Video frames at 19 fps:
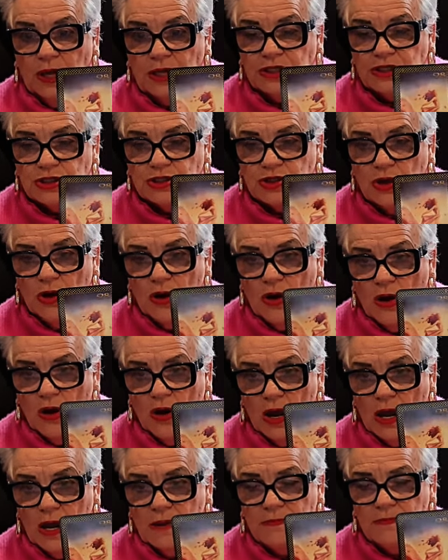It's
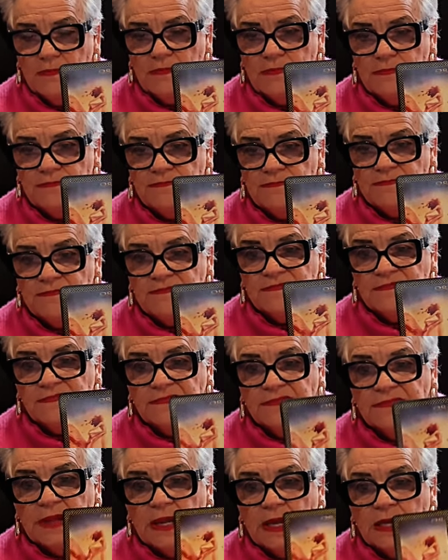time
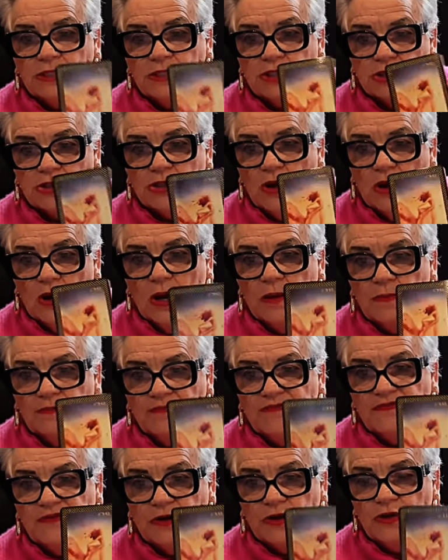it's
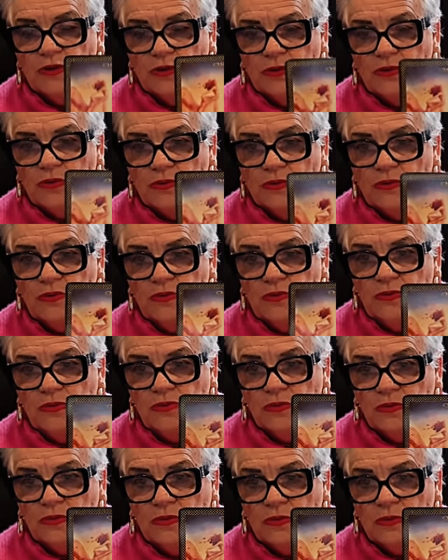time for you
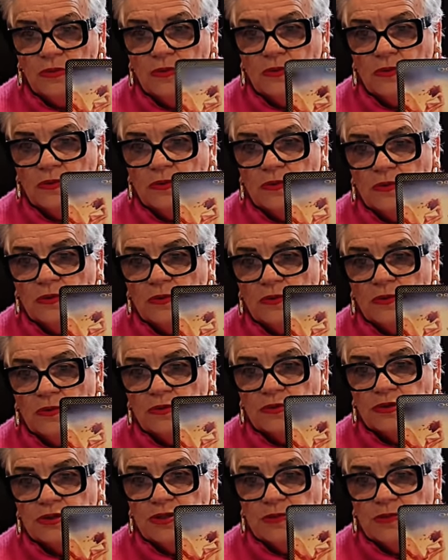
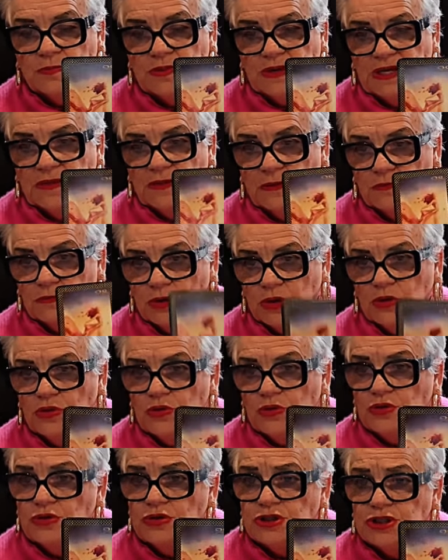to be the
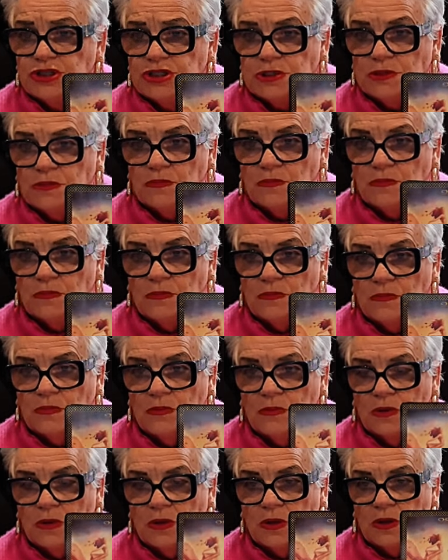muse,
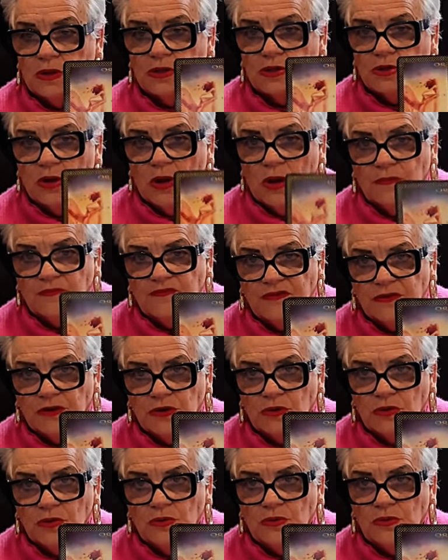time for
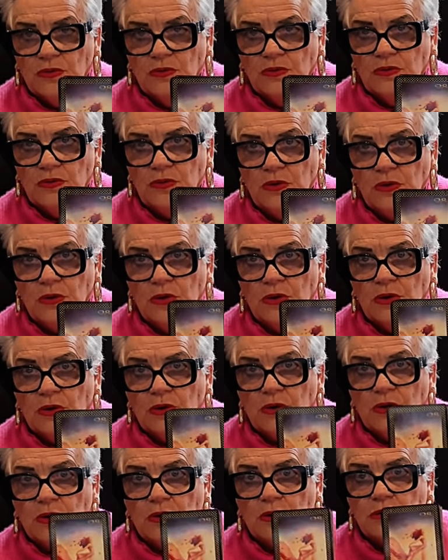you
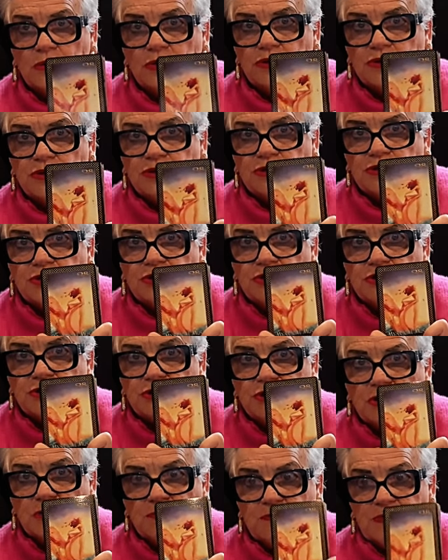
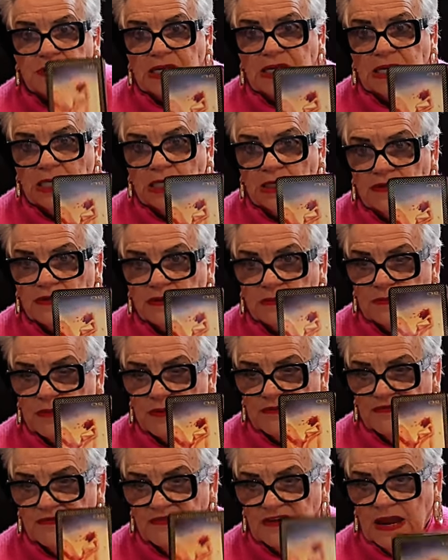to be the
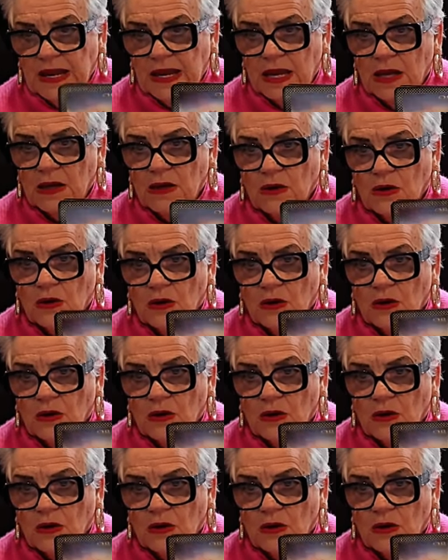purveyor